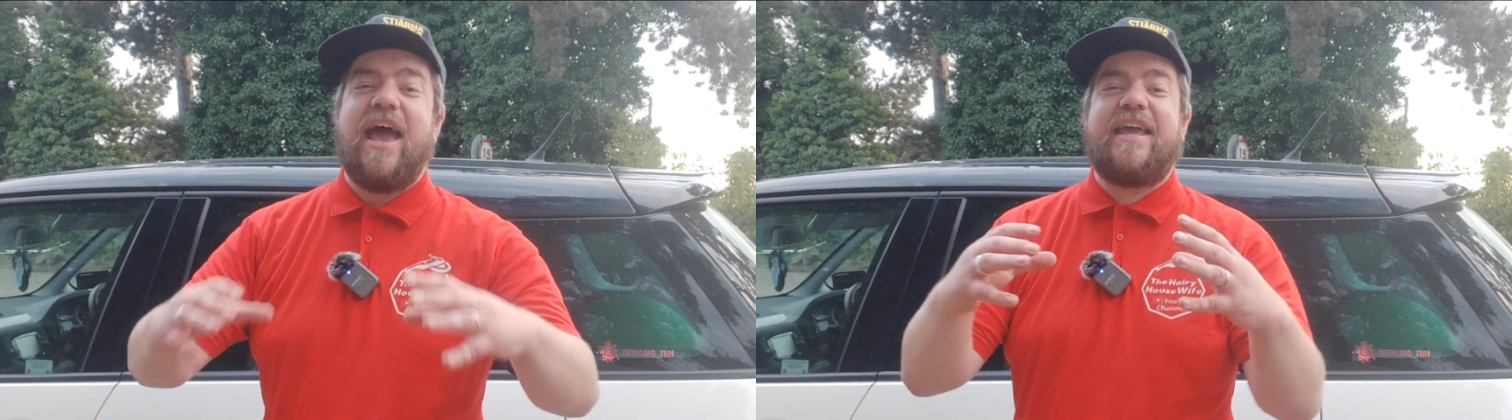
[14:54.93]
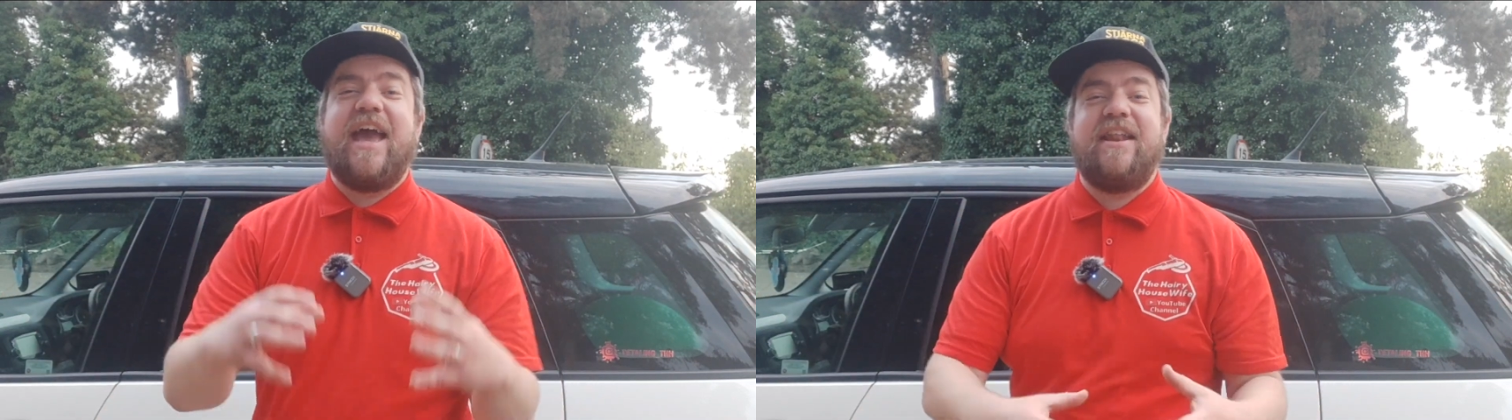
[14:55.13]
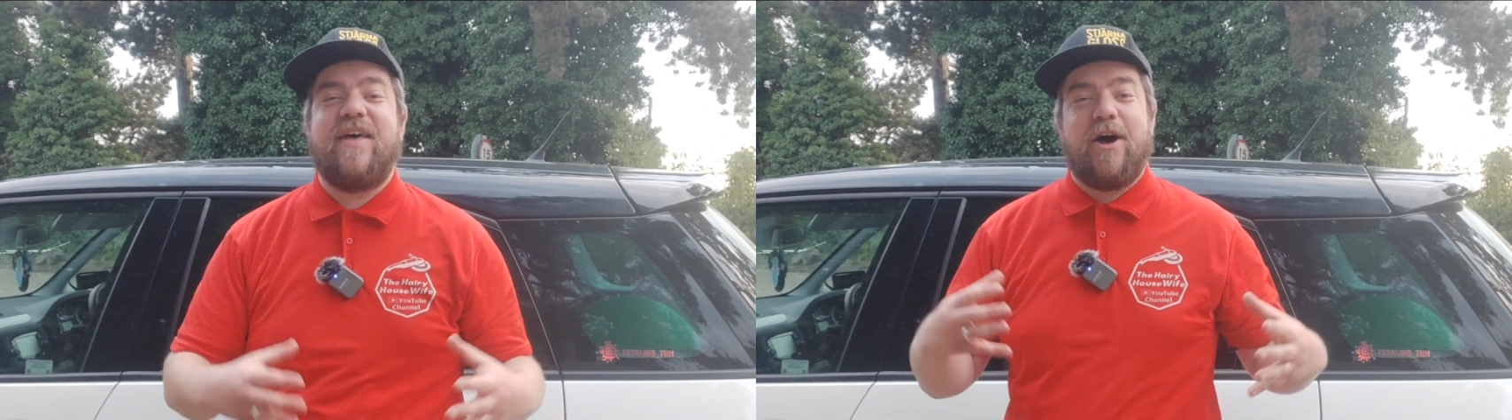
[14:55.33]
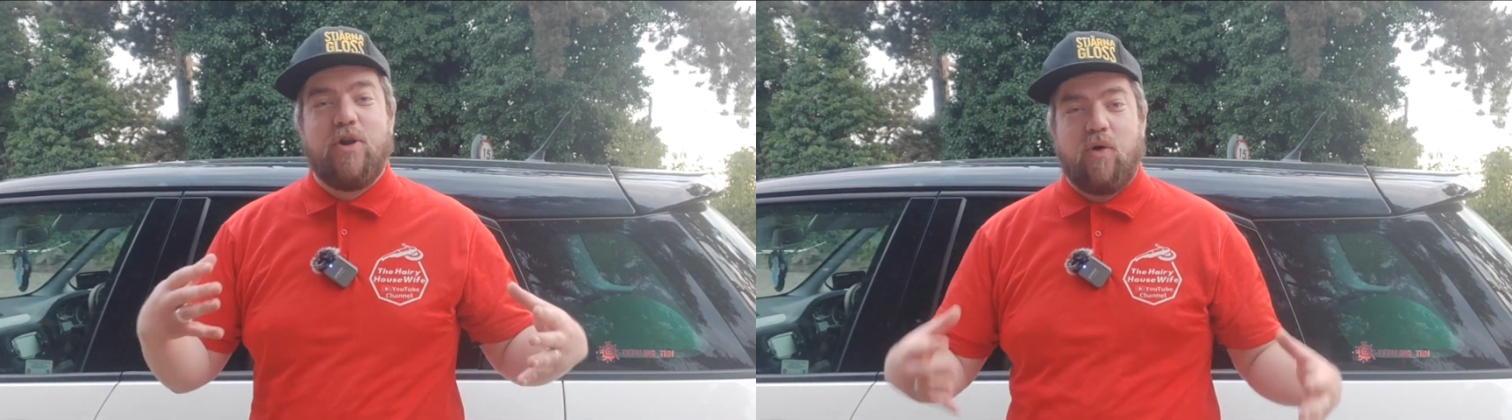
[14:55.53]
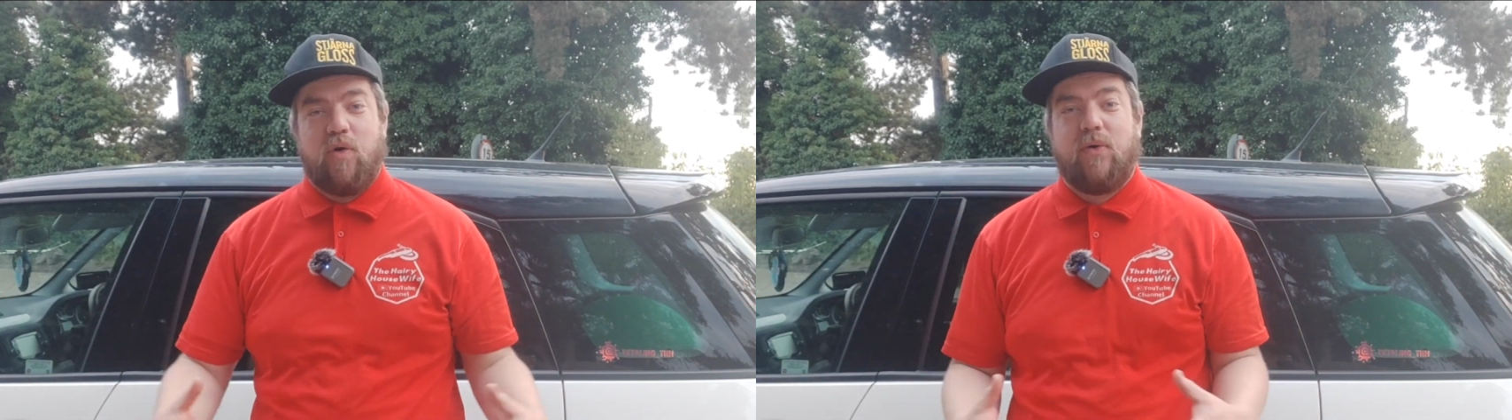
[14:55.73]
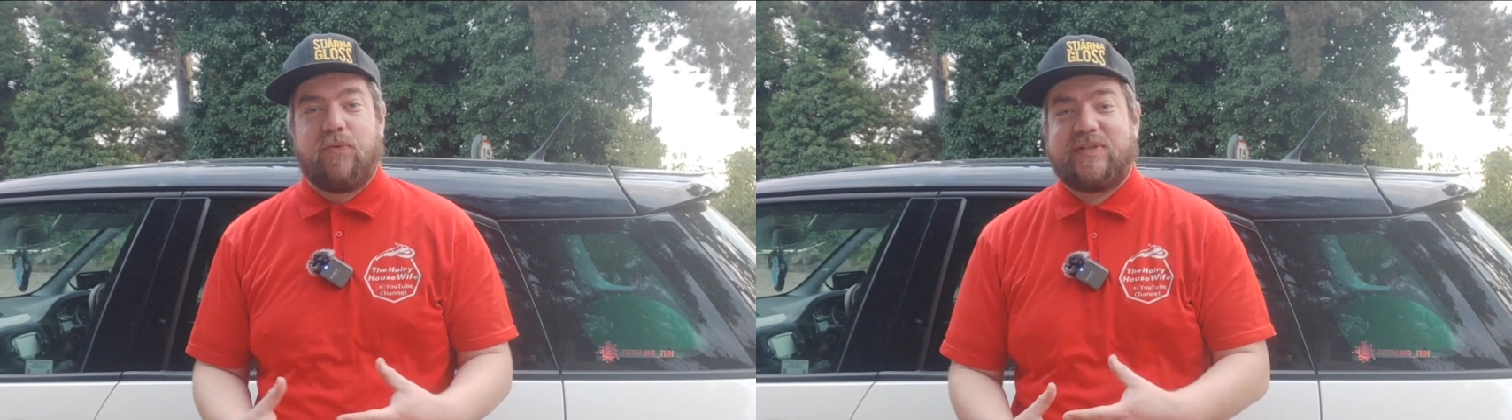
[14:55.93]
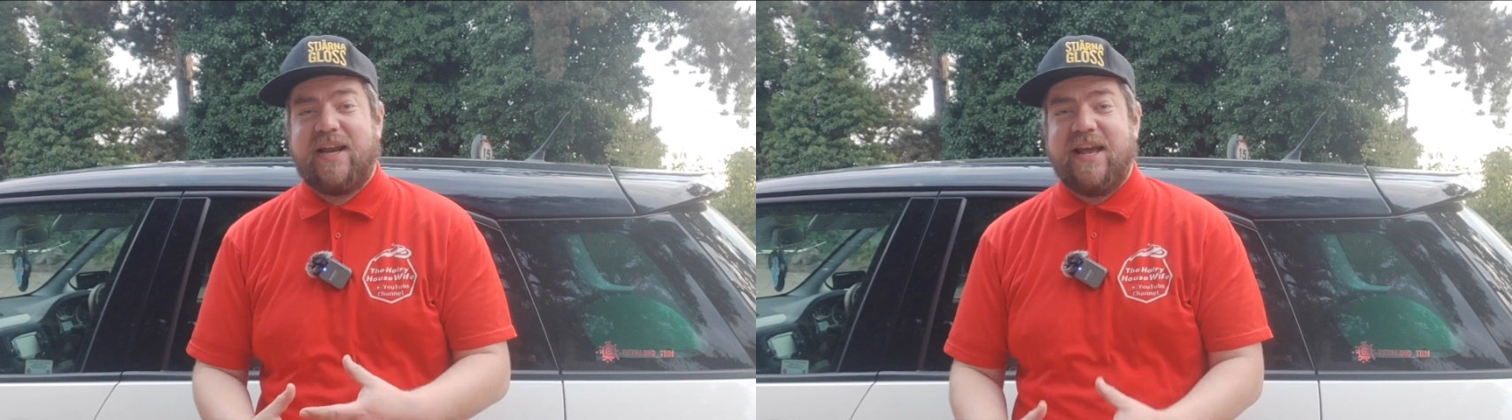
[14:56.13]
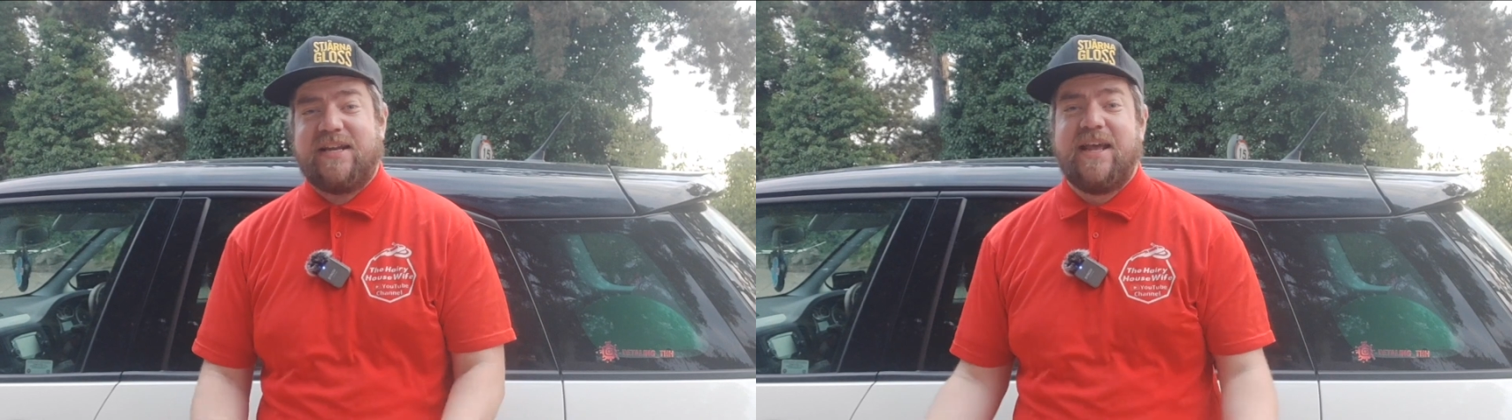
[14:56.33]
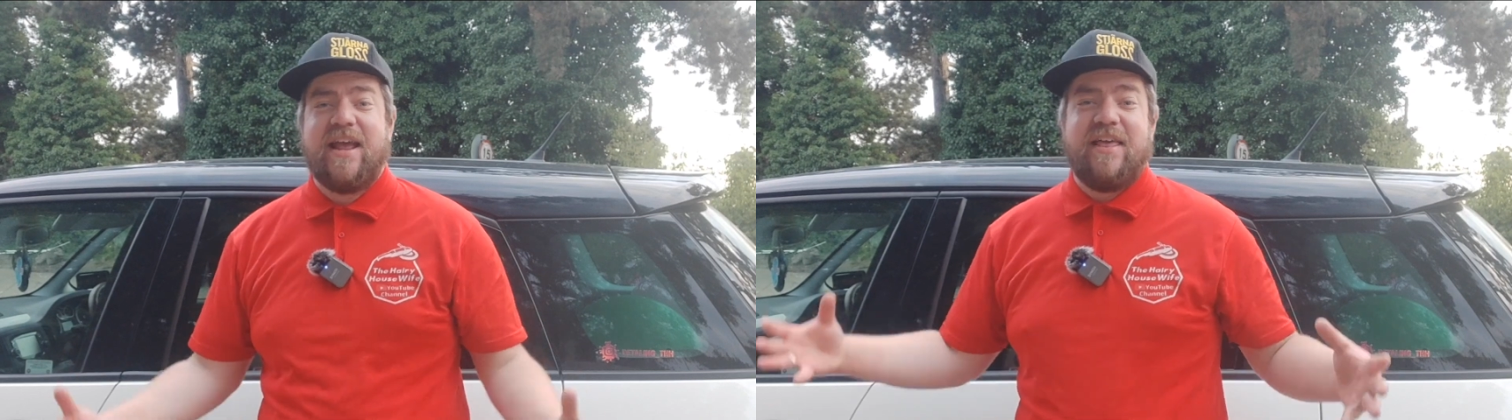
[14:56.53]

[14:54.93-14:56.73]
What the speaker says: Again, they are not awful scented.